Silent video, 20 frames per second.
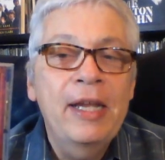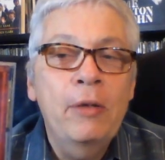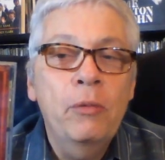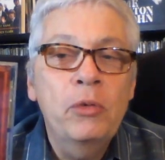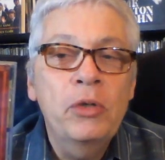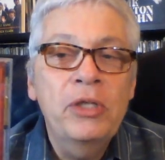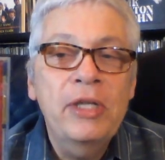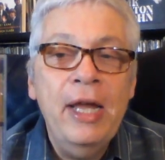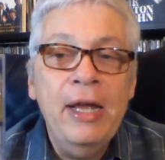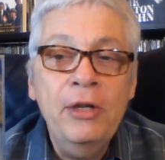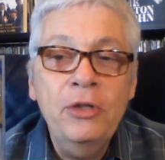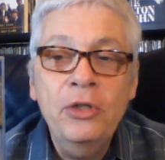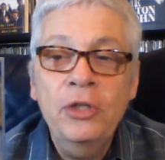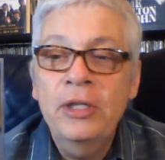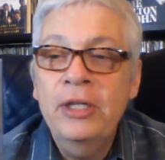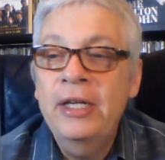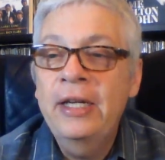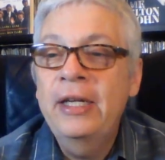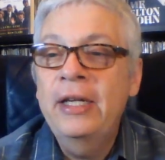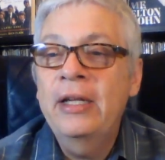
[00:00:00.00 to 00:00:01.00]
It was
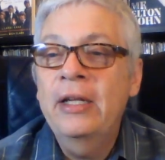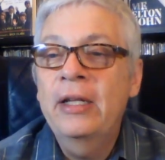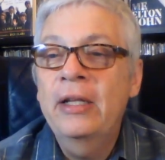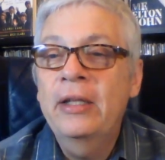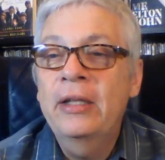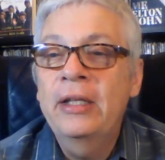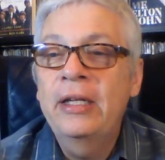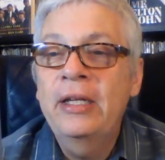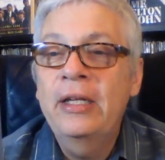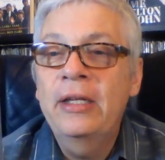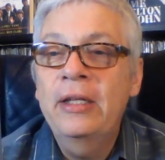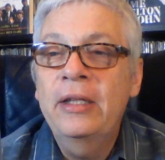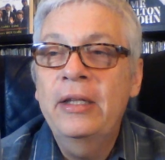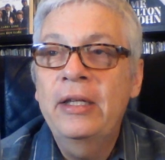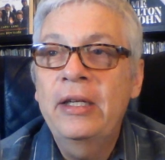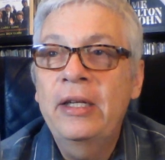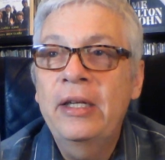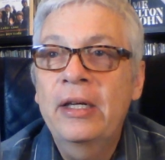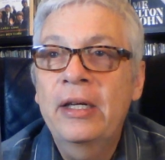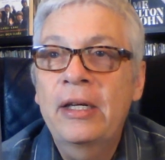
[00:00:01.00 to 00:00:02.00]
actually
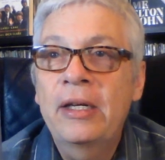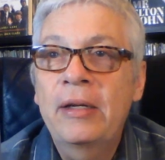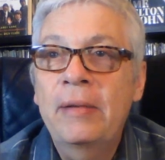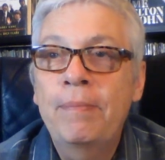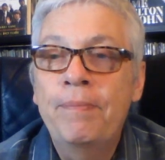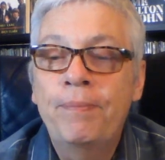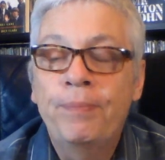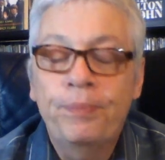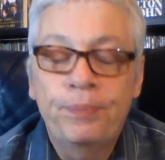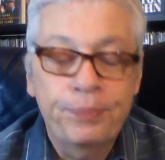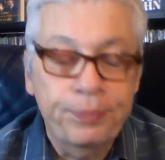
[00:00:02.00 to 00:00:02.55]
the um,